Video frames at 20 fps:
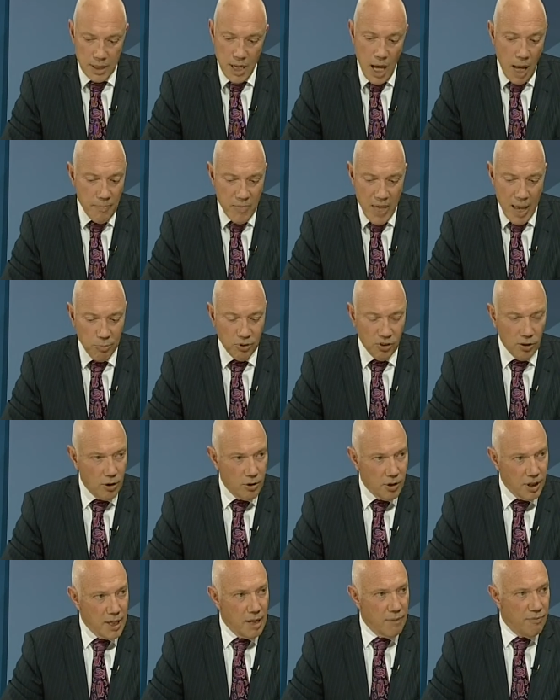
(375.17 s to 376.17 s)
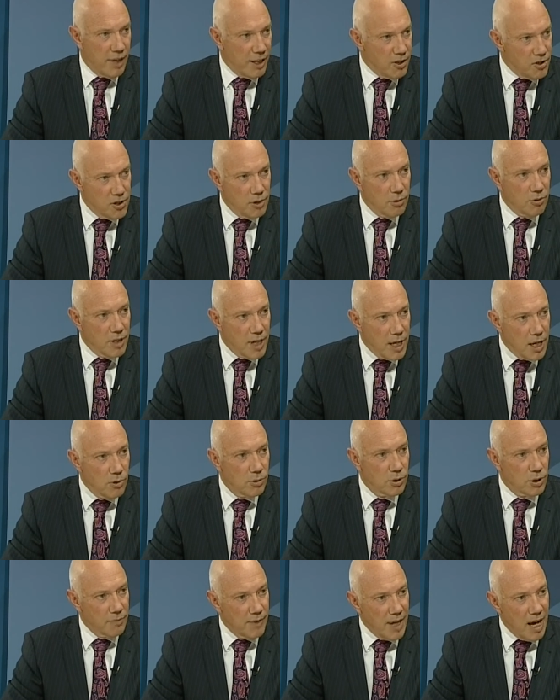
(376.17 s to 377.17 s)
Yeah, absolutely. If they still need
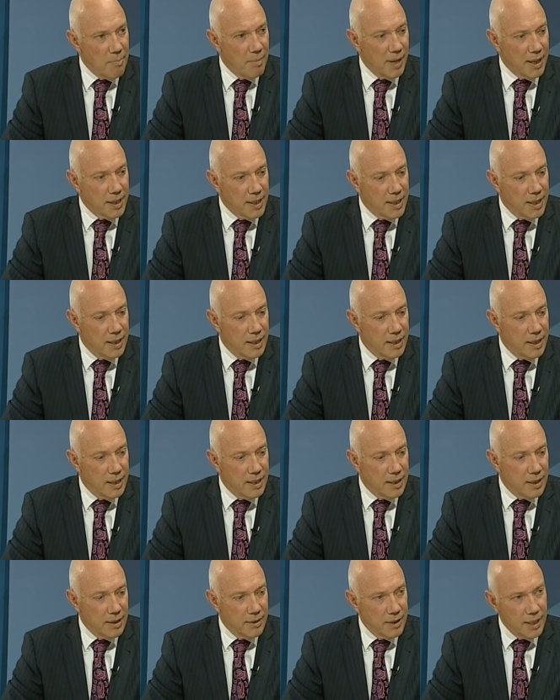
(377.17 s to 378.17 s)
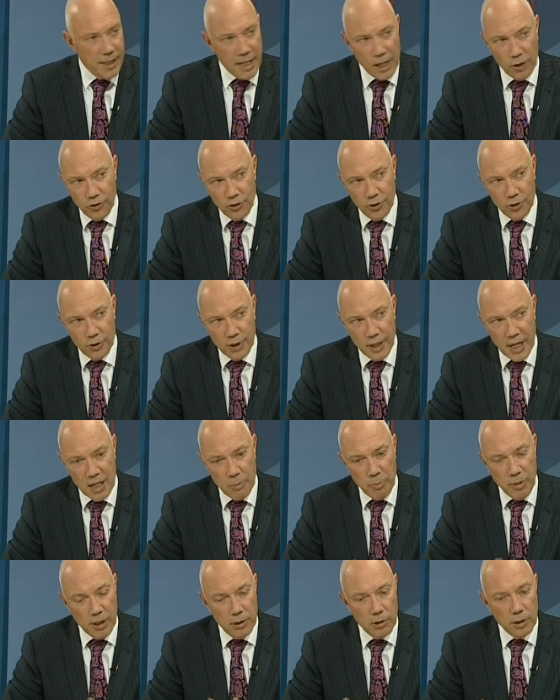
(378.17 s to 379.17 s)
all of that money, okay. then they'll still get
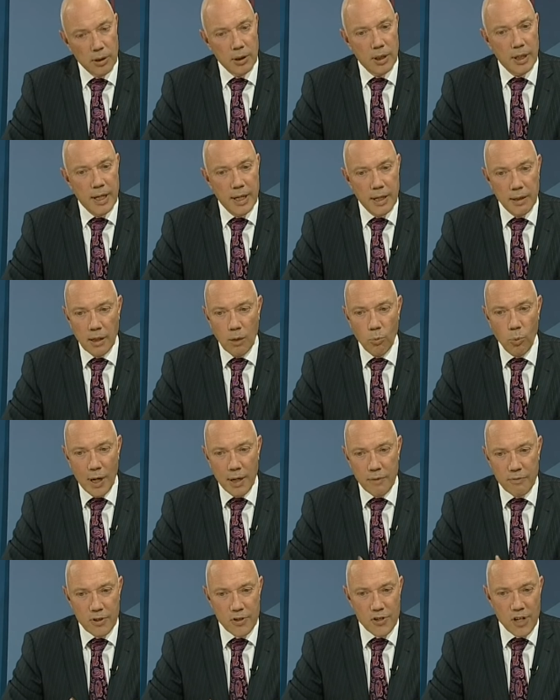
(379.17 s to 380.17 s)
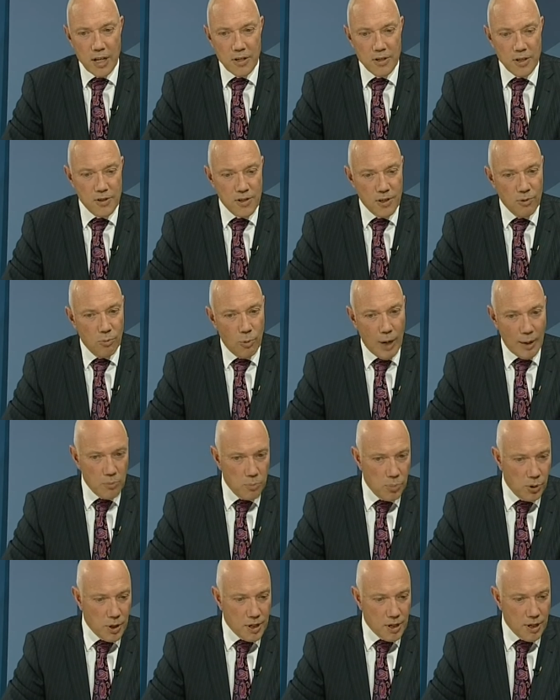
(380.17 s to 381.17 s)
it. But look, you know, one of the centres at one
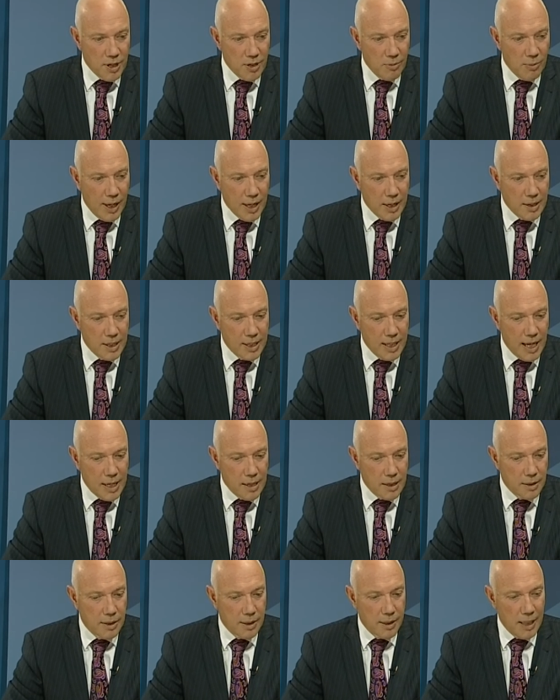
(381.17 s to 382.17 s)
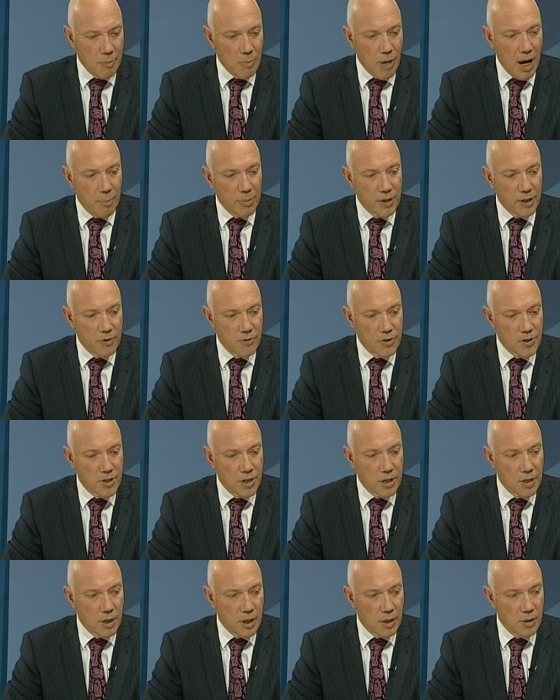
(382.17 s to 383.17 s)
point anyway indicated that they might be
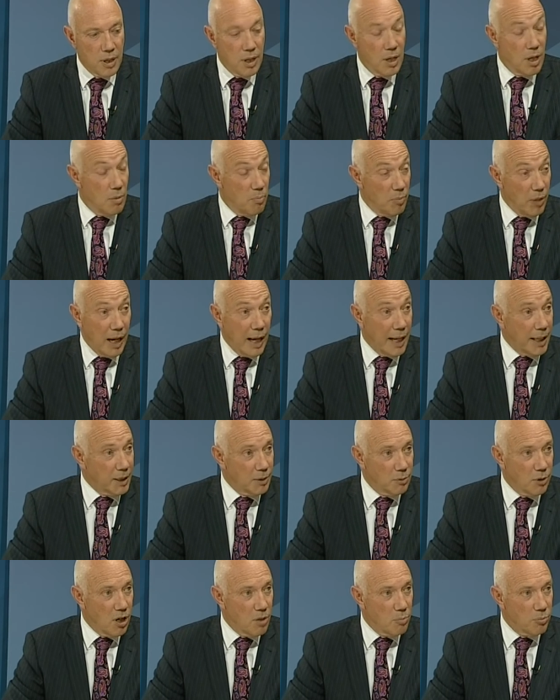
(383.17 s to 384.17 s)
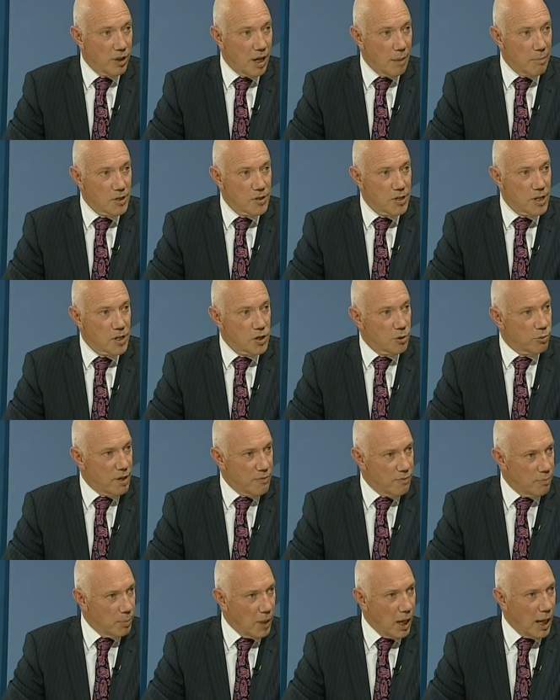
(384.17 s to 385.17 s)
interested in buying their own premises or
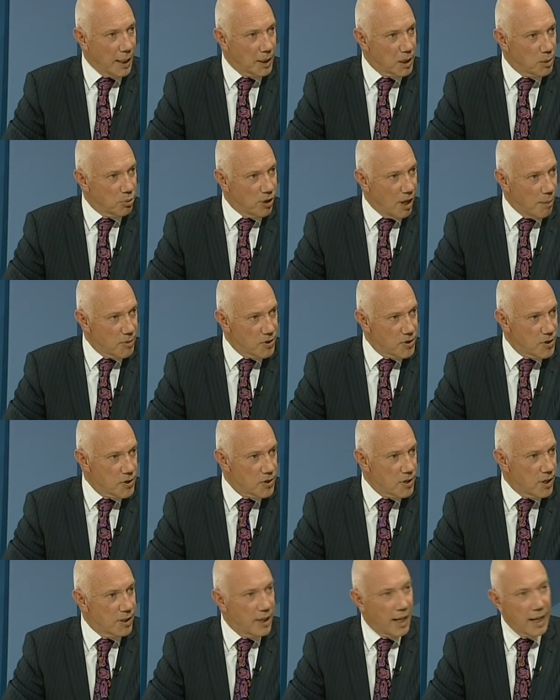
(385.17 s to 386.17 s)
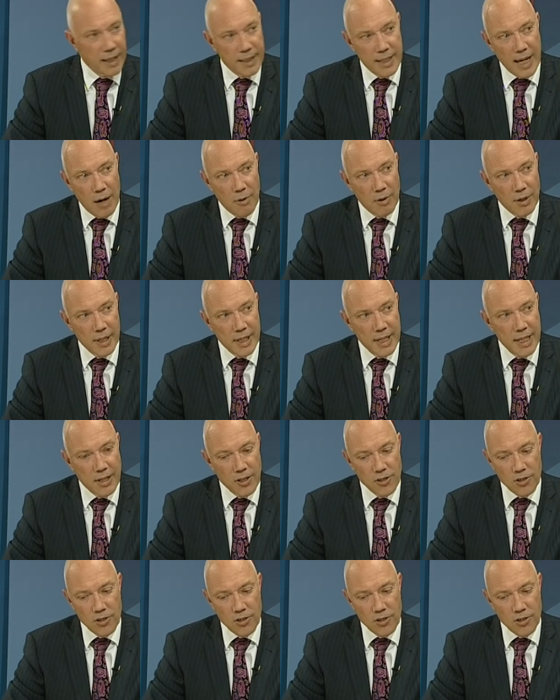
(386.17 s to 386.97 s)
even buying the premises that they are currently in.